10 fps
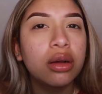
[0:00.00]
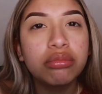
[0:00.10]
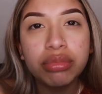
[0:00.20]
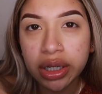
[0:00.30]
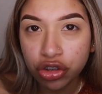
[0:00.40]

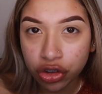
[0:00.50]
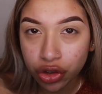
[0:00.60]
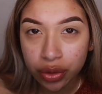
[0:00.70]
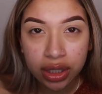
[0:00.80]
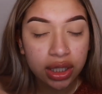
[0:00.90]
But just
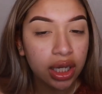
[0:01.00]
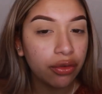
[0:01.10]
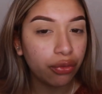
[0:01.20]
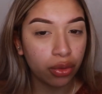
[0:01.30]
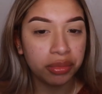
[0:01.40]
know that the
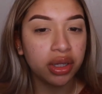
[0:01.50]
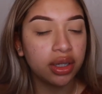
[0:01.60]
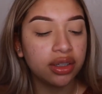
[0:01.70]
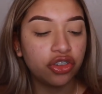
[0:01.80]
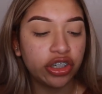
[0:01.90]

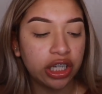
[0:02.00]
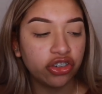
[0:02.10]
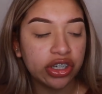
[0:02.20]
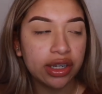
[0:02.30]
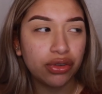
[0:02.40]
formula is
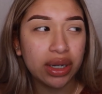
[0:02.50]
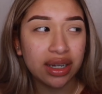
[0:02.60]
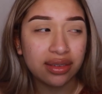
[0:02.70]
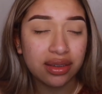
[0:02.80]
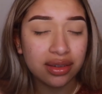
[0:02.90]
changing if you
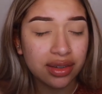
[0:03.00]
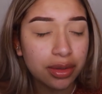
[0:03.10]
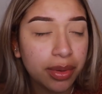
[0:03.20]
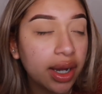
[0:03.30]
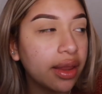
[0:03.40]
guys
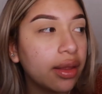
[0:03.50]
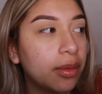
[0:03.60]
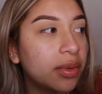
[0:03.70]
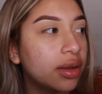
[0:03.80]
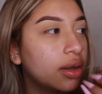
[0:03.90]
did buy
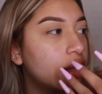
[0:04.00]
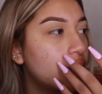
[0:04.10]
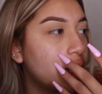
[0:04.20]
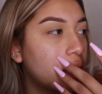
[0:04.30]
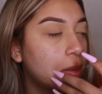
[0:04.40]
them,
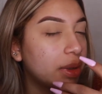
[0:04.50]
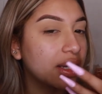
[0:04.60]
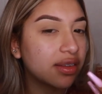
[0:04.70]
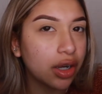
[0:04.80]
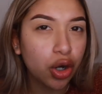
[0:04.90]

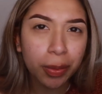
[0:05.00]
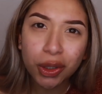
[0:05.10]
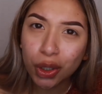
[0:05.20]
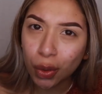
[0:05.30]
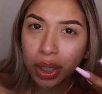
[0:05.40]
because they are
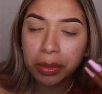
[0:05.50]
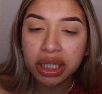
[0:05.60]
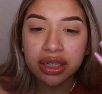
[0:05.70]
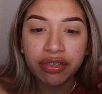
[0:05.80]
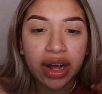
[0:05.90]
going
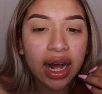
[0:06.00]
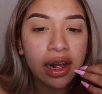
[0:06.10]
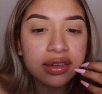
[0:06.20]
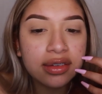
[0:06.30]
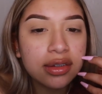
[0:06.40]
pretty
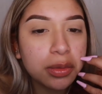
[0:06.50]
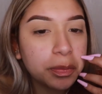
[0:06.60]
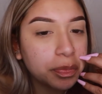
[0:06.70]
fast.